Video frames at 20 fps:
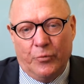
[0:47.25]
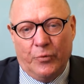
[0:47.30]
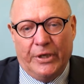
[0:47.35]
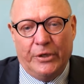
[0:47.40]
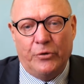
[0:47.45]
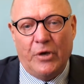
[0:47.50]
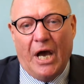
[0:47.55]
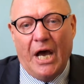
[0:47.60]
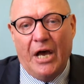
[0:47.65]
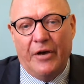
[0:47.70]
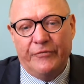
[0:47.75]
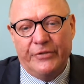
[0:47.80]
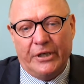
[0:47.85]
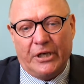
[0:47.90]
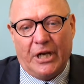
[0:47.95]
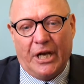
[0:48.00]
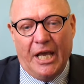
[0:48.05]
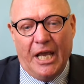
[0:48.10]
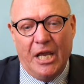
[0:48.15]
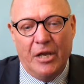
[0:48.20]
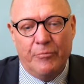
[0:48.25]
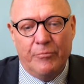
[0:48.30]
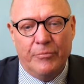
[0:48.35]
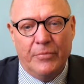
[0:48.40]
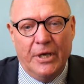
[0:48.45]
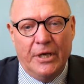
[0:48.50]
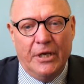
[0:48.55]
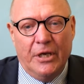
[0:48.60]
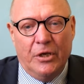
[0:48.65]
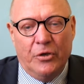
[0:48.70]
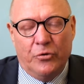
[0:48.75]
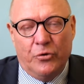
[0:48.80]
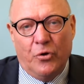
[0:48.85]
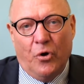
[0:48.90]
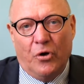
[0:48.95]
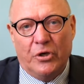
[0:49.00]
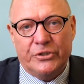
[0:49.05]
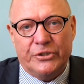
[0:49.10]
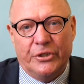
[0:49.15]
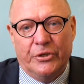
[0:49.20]
when you have the claim,
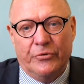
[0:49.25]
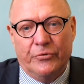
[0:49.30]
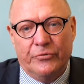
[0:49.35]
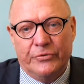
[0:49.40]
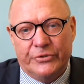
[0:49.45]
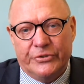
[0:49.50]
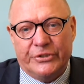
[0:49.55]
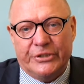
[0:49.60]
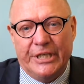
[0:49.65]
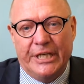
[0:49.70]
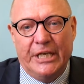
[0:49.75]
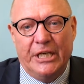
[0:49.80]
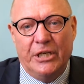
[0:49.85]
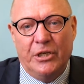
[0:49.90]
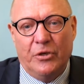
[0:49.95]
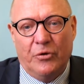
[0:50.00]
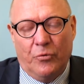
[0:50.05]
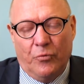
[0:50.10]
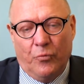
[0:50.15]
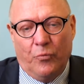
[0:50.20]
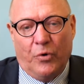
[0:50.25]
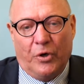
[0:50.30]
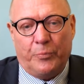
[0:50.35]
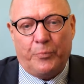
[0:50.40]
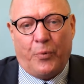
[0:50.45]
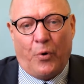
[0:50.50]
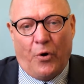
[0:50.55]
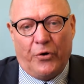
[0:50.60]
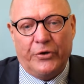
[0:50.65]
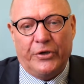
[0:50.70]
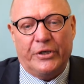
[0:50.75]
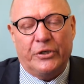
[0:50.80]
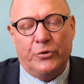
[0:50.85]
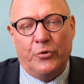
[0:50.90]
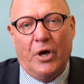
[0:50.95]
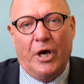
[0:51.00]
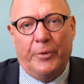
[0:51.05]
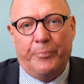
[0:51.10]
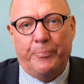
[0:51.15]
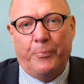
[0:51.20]
you also see what product
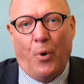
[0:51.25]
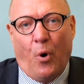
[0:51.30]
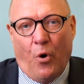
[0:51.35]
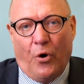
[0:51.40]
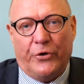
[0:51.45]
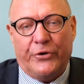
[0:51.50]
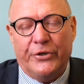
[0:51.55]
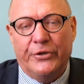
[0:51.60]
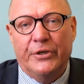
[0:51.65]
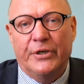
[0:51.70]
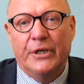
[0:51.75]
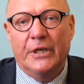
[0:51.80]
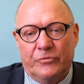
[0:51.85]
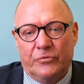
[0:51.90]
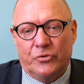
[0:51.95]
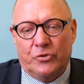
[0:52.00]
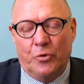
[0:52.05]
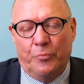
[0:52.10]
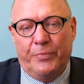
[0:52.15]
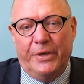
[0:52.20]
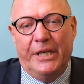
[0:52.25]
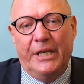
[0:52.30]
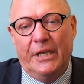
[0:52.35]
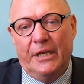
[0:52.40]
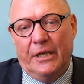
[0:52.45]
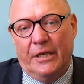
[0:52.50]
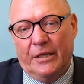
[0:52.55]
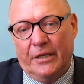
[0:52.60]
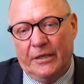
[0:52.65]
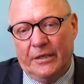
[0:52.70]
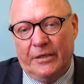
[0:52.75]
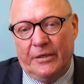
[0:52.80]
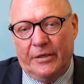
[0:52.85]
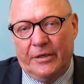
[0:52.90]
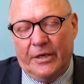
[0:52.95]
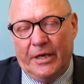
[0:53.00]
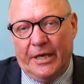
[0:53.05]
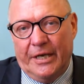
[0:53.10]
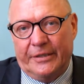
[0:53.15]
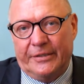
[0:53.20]
you had bought. To be
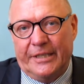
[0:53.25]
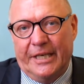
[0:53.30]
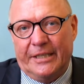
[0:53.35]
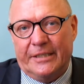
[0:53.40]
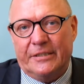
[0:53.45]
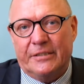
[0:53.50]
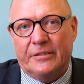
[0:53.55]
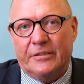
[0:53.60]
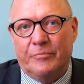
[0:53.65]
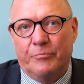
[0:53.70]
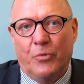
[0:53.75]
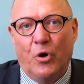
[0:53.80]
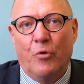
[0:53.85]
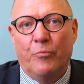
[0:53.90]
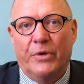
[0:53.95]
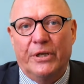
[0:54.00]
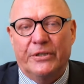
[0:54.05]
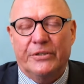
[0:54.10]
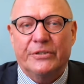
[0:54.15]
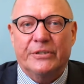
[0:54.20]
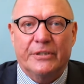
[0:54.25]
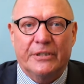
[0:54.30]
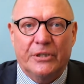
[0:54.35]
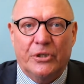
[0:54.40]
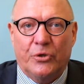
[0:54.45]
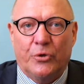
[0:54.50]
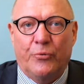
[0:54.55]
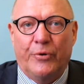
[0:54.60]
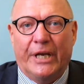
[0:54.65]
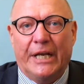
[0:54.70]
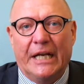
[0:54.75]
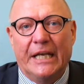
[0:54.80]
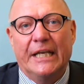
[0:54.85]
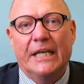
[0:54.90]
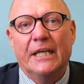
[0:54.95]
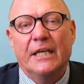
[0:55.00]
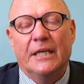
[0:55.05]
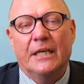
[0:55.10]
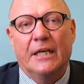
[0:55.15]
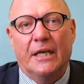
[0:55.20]
at that moment
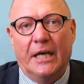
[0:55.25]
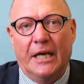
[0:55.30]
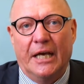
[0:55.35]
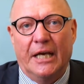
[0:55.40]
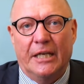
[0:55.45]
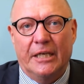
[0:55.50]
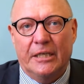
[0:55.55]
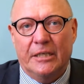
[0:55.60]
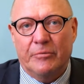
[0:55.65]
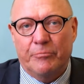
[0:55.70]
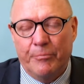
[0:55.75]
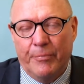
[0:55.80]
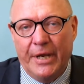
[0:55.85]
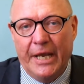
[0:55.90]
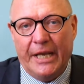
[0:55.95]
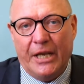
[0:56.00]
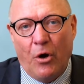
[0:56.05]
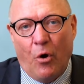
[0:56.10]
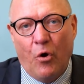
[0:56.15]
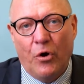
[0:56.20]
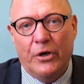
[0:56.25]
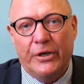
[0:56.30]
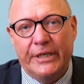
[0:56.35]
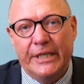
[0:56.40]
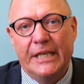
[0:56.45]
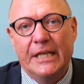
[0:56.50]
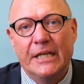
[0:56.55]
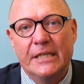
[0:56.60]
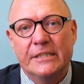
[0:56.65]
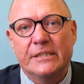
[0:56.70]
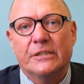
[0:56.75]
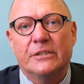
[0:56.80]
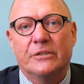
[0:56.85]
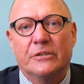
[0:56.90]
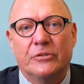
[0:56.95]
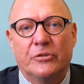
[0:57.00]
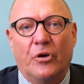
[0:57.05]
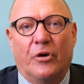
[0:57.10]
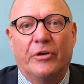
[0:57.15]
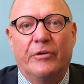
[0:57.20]
quickly and make all deals
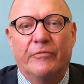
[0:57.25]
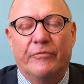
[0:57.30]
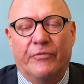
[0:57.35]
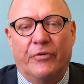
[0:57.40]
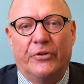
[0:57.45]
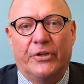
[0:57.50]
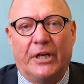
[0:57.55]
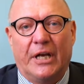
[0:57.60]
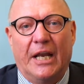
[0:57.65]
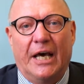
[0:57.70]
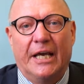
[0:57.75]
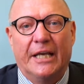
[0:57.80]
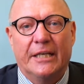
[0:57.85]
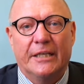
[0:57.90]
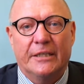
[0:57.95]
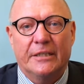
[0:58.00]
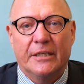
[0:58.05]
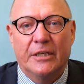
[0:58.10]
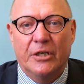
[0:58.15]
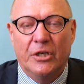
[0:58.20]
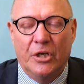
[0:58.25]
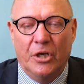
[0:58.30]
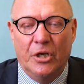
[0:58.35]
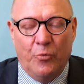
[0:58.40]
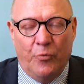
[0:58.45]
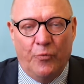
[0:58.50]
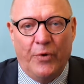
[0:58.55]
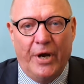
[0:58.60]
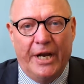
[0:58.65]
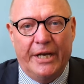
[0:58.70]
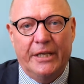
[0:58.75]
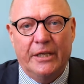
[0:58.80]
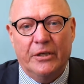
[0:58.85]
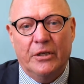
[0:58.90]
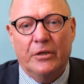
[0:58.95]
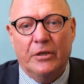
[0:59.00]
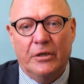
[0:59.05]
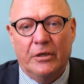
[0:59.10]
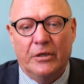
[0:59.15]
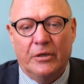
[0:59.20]
done for the client
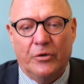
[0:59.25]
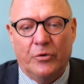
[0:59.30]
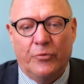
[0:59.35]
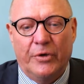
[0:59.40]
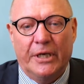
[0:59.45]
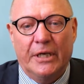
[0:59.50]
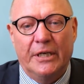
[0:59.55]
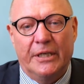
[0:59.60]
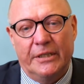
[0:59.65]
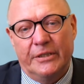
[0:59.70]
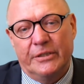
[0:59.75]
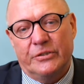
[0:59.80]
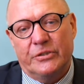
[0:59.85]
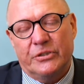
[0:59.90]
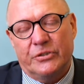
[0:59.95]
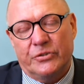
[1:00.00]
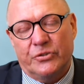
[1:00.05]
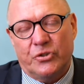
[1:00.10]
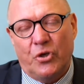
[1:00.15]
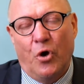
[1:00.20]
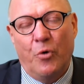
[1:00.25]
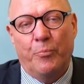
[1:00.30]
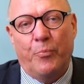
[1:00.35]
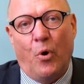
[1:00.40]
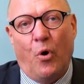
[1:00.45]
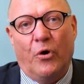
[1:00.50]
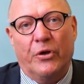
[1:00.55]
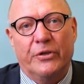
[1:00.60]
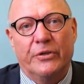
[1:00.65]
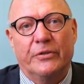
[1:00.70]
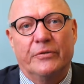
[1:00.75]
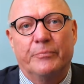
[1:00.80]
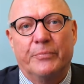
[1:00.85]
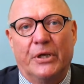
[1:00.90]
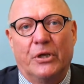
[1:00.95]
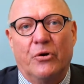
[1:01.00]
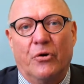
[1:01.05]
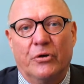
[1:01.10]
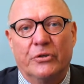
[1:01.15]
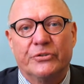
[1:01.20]
very quickly is so important,
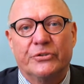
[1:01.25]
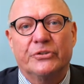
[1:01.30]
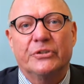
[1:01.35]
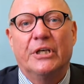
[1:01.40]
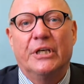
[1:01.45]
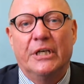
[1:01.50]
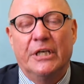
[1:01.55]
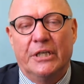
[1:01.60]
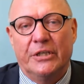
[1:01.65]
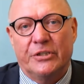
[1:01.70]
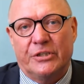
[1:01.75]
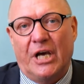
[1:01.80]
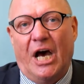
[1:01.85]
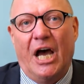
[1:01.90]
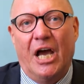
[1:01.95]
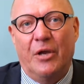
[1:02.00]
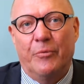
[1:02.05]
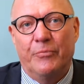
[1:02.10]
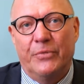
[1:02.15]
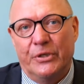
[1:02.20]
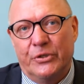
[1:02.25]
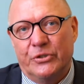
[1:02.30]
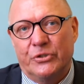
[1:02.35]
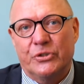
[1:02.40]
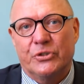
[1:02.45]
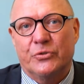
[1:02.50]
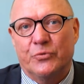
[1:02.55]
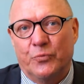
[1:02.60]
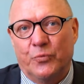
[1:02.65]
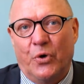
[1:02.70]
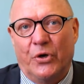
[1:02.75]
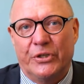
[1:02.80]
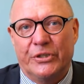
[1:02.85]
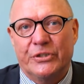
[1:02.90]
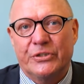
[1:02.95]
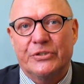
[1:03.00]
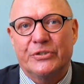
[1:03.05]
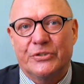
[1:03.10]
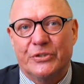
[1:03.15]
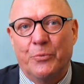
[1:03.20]
because time is what
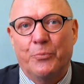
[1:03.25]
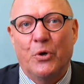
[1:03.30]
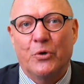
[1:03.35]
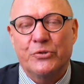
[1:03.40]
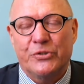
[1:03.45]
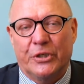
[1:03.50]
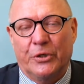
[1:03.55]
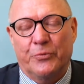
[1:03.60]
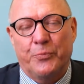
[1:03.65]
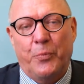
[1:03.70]
is the most